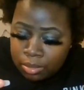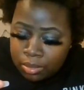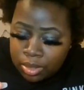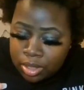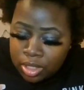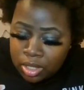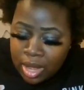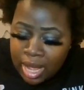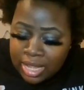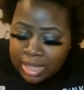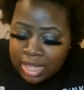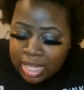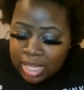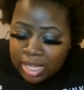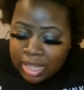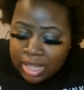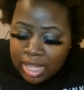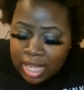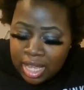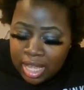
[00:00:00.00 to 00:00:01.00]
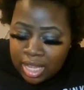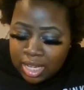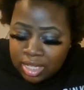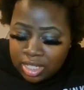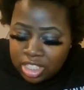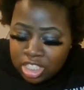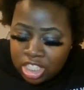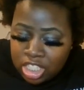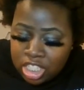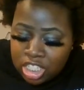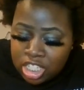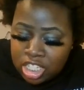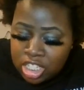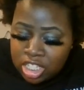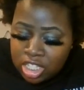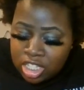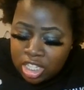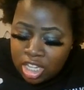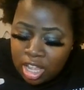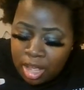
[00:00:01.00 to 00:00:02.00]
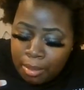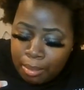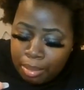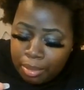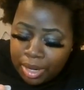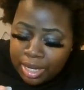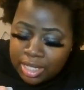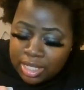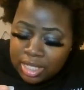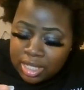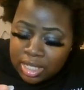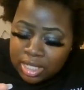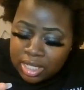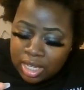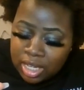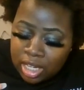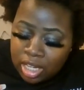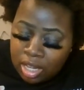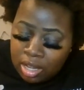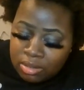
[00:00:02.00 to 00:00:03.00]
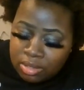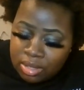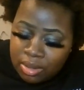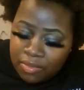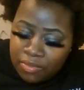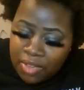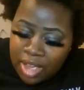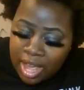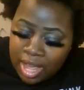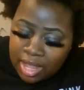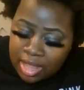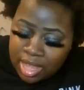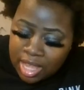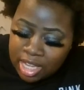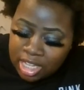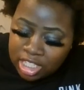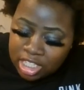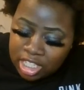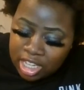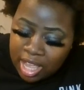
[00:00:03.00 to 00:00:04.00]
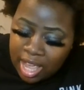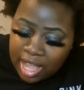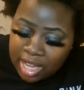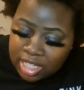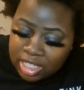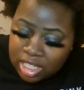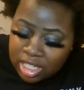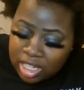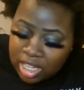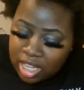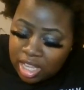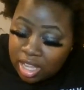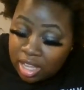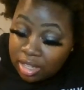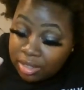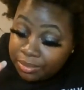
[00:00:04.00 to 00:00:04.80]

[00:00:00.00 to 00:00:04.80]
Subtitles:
So I think that she just embraces and loves the fact that she actually